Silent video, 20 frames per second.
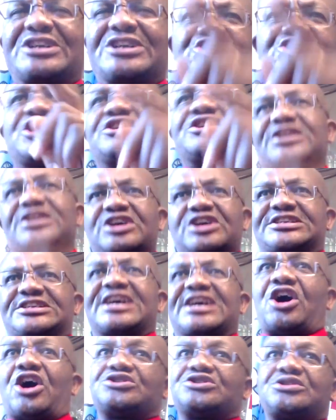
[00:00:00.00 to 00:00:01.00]
our journey is going
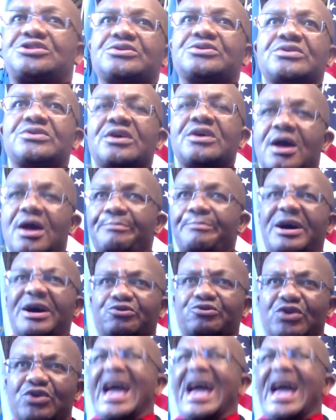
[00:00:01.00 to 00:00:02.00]
to take us to.
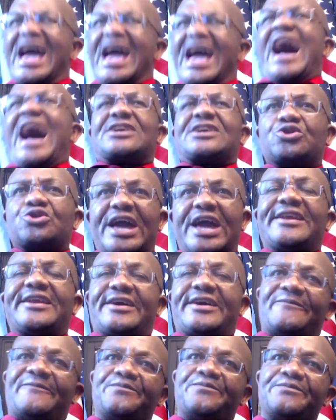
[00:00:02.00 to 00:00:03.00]
But we are
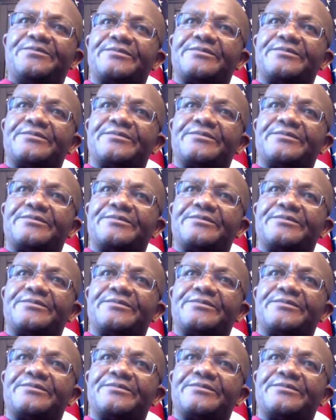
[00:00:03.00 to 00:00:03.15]
together.